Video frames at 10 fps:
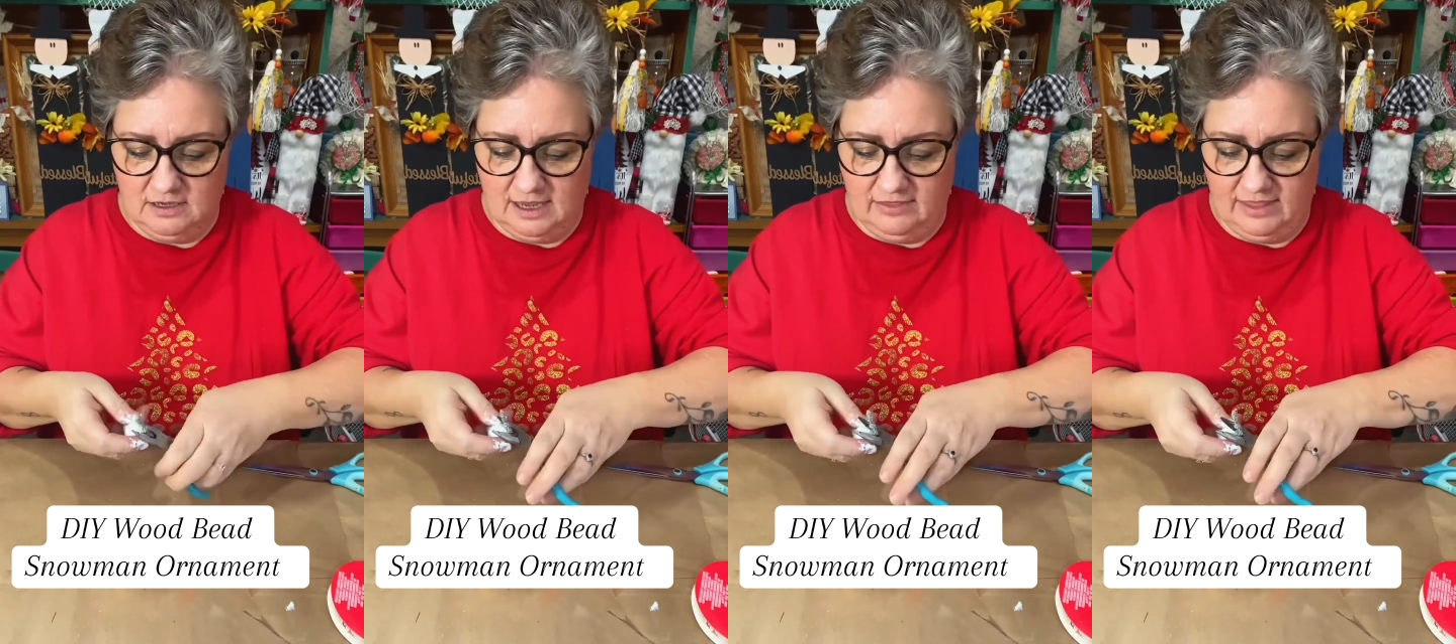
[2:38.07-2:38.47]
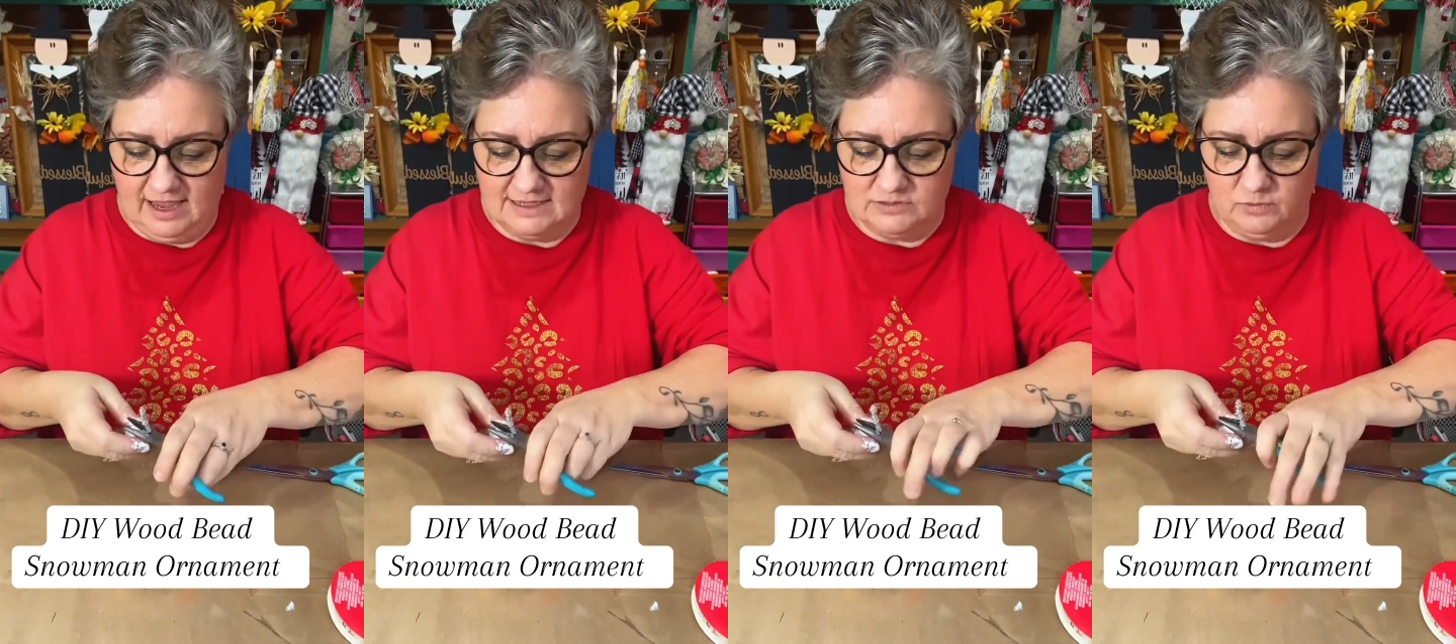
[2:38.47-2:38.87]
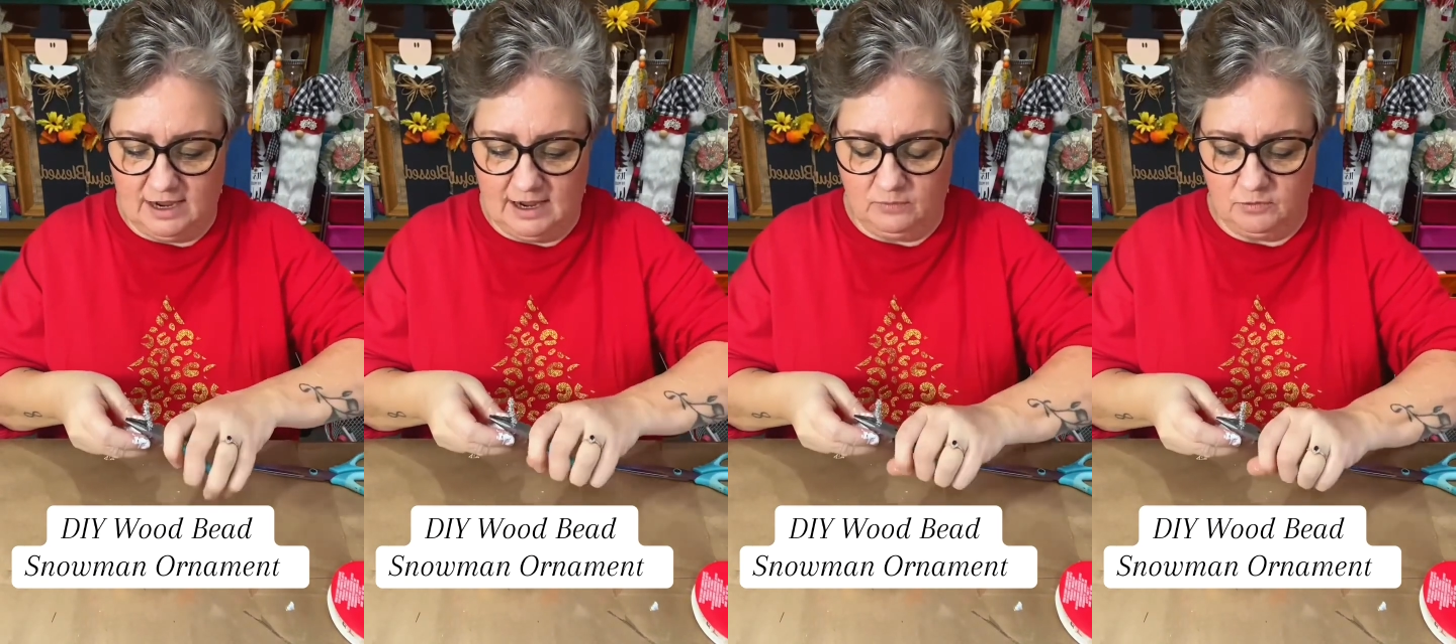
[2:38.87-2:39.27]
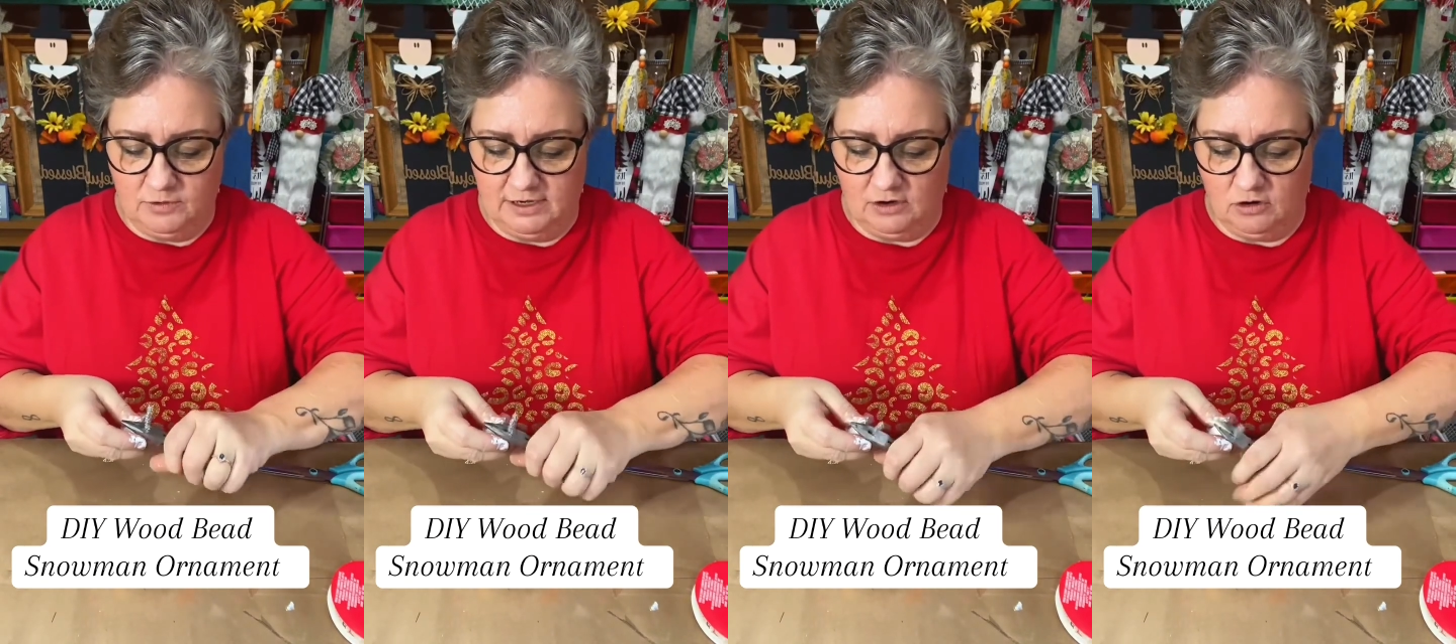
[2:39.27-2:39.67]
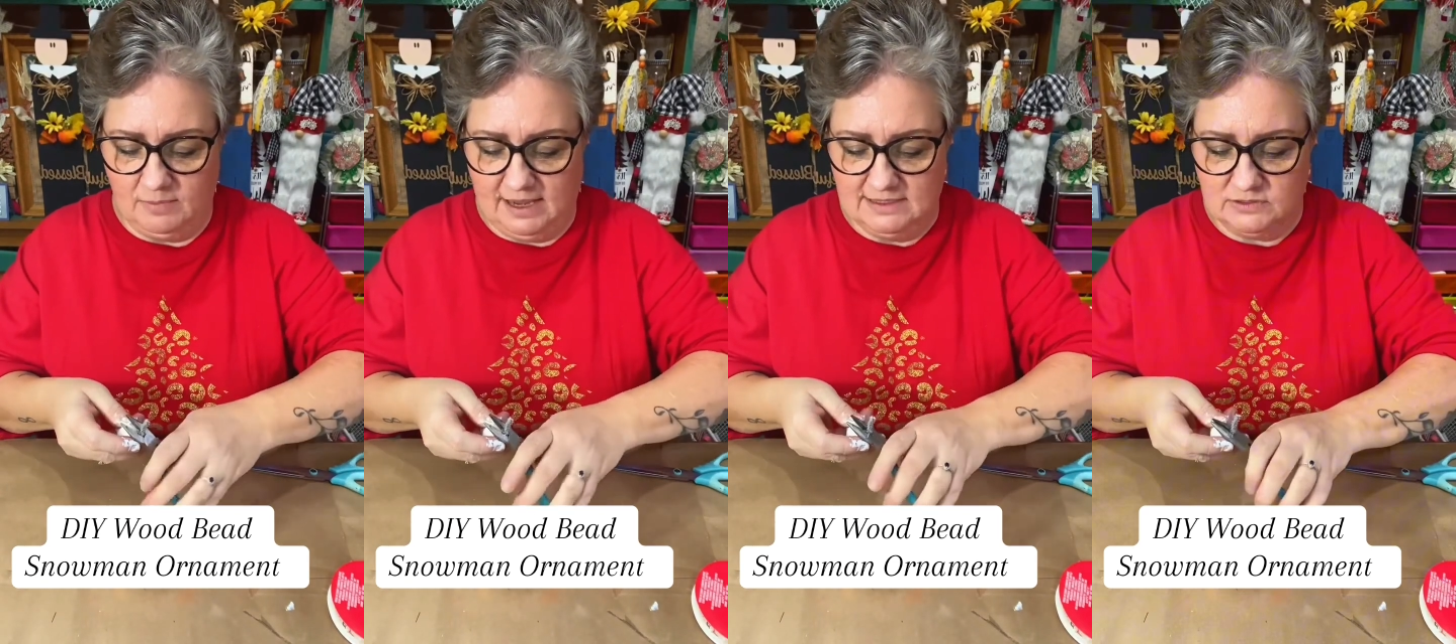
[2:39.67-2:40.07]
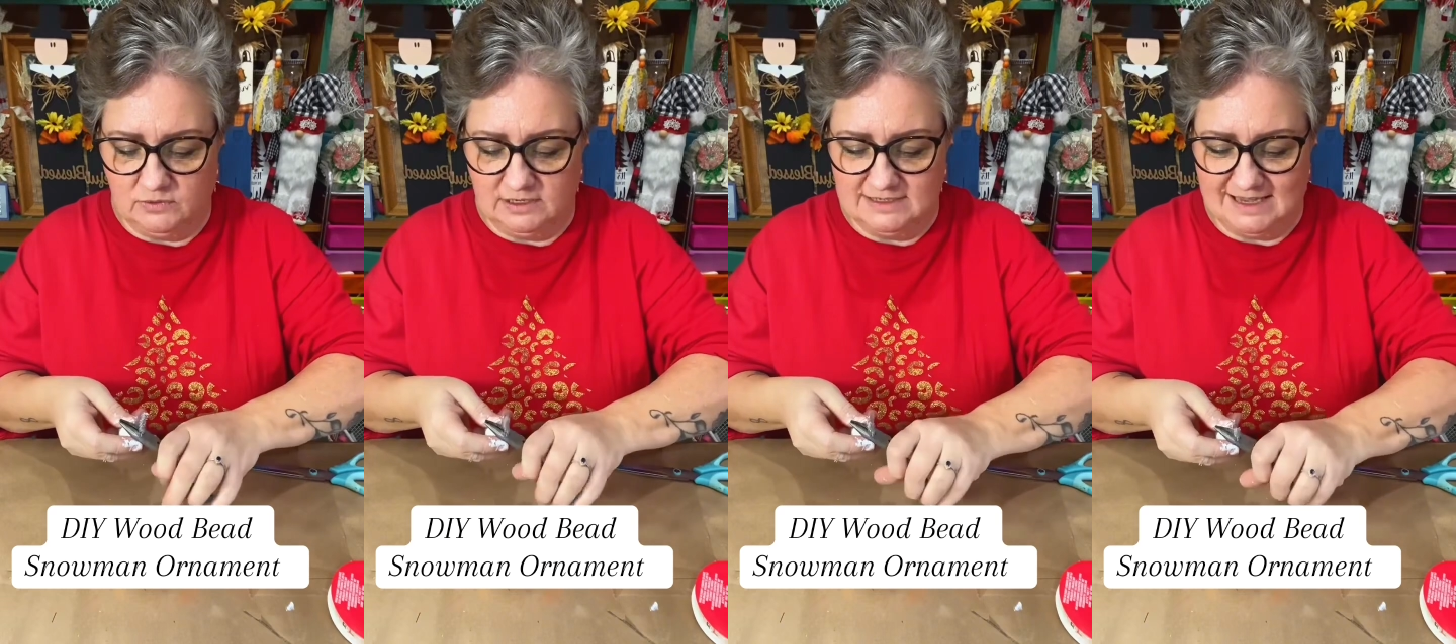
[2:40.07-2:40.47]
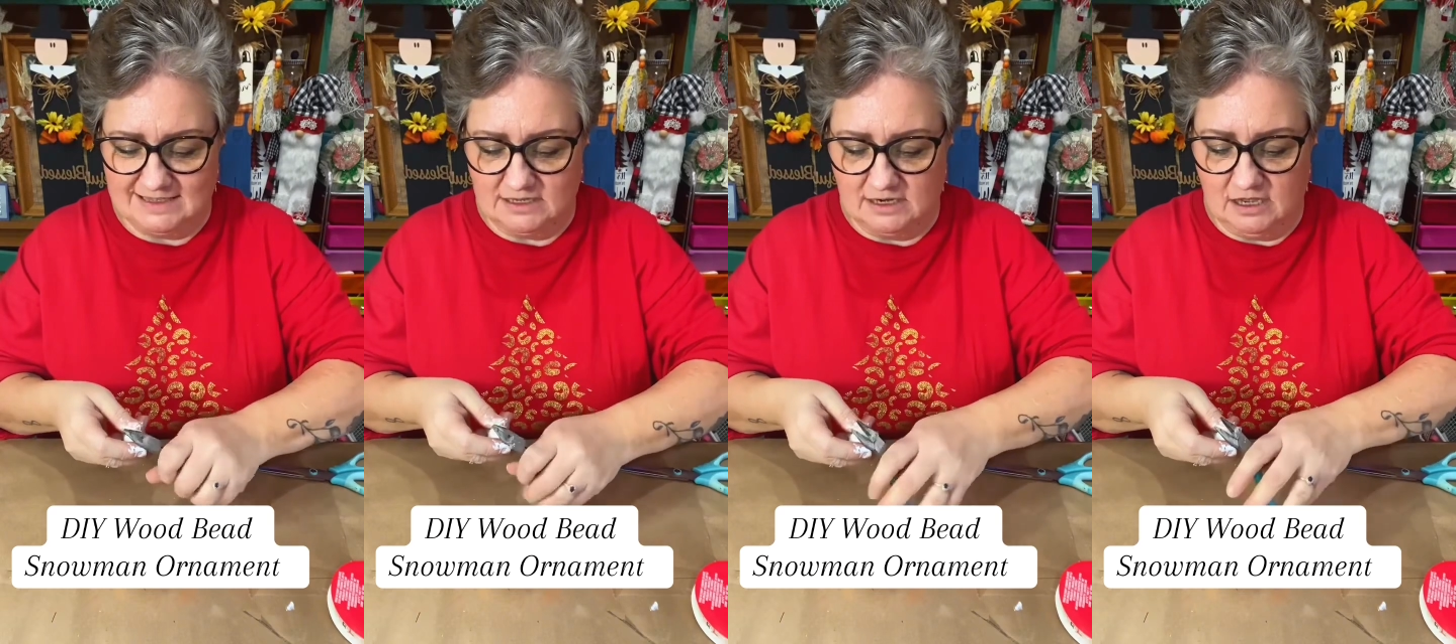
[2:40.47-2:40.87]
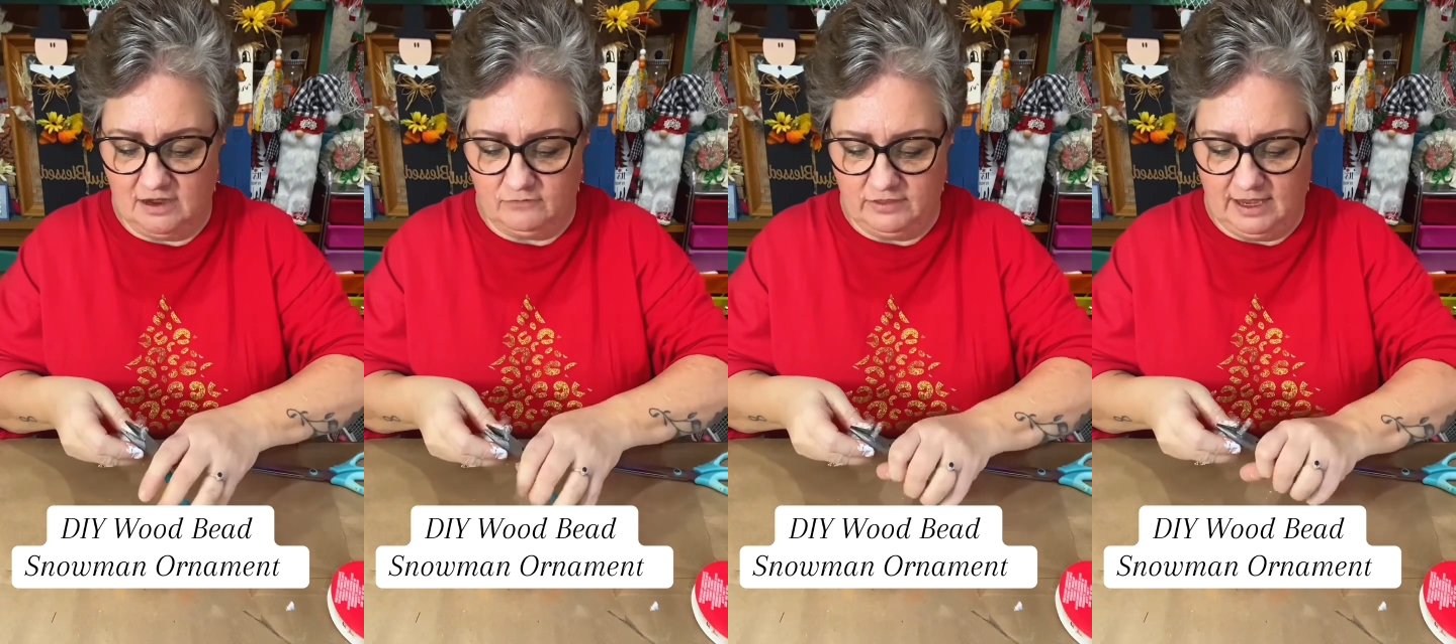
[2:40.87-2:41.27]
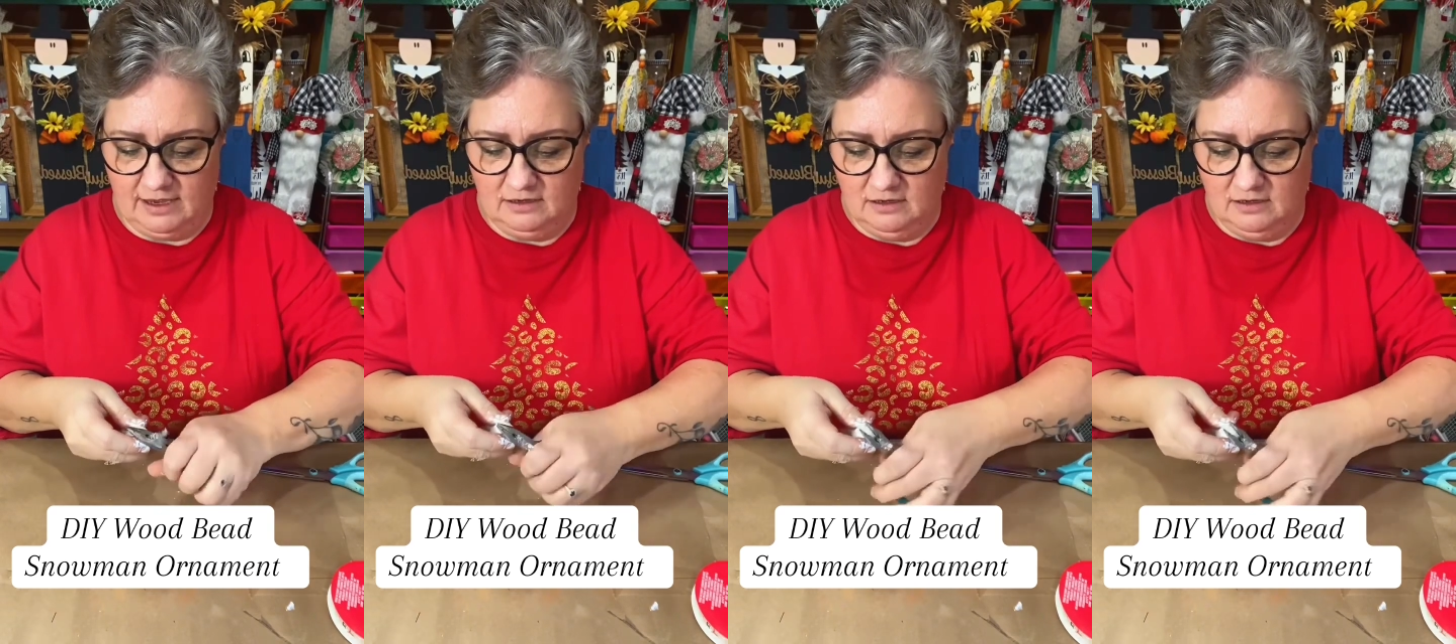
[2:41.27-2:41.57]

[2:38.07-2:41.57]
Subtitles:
And that's why we're putting our base on, because that's going to cover that.